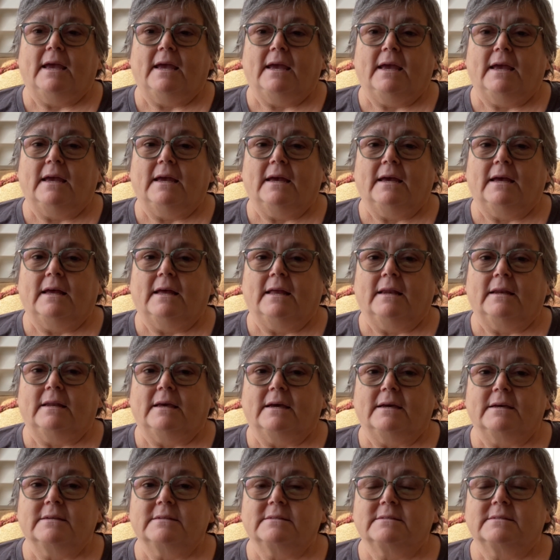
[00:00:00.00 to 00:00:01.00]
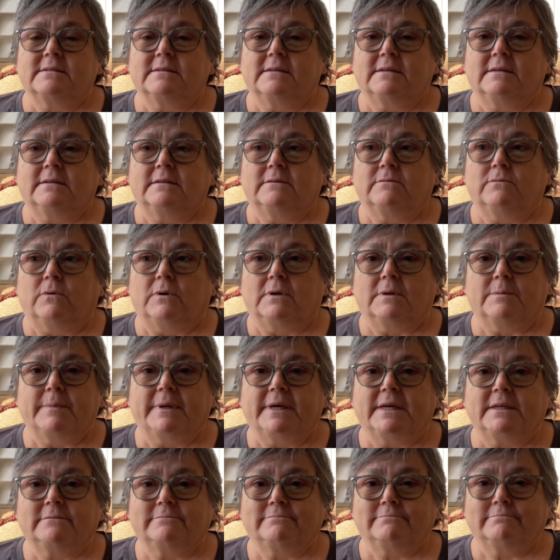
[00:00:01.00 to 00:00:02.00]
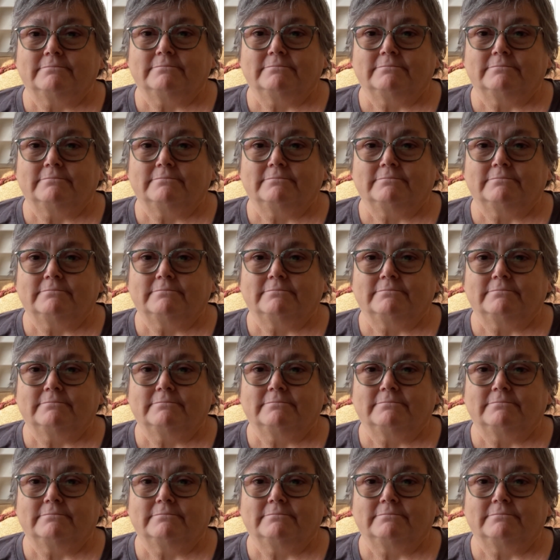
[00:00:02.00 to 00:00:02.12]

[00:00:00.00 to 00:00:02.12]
And I said, Want a bet?